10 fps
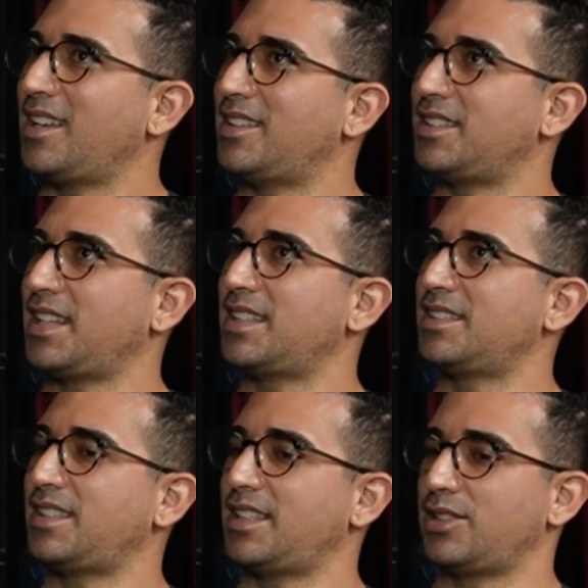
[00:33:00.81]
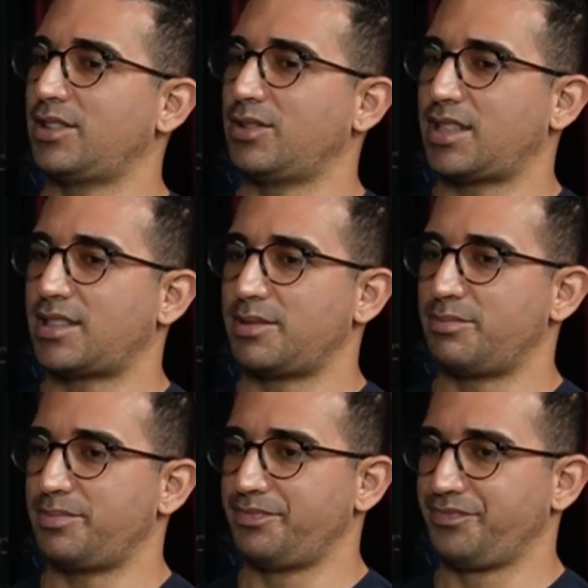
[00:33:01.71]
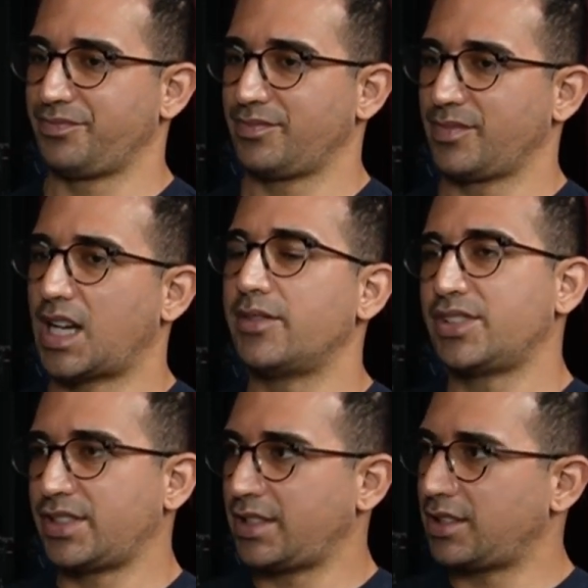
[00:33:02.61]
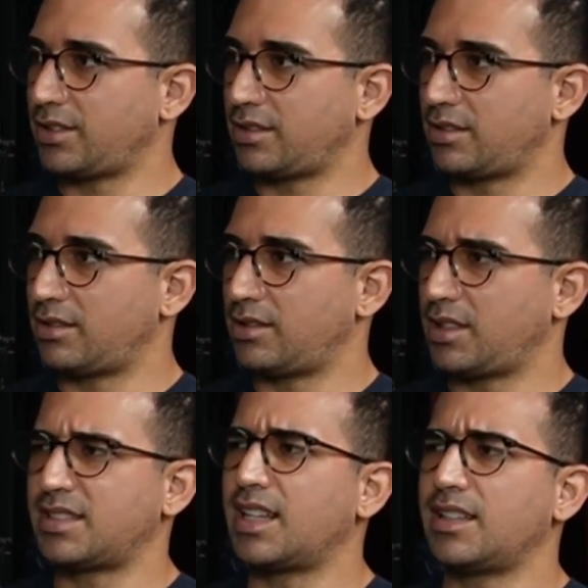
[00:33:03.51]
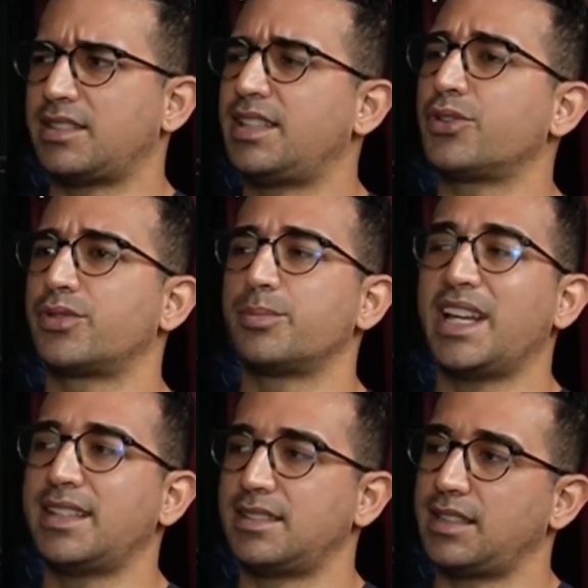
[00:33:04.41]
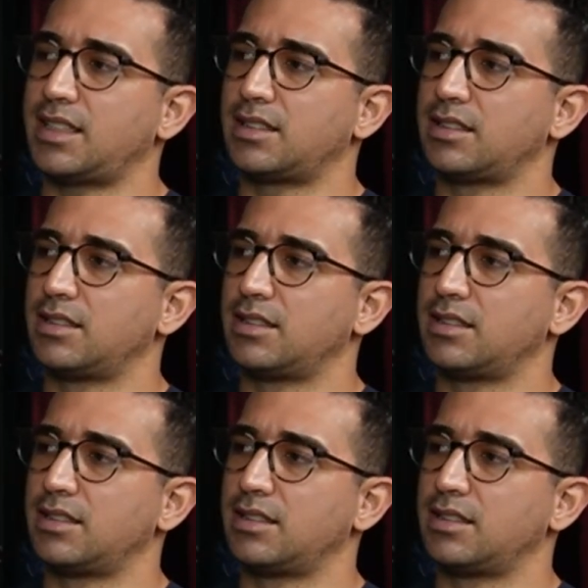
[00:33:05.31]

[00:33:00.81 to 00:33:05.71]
Is handstand obviously it's different from headstand?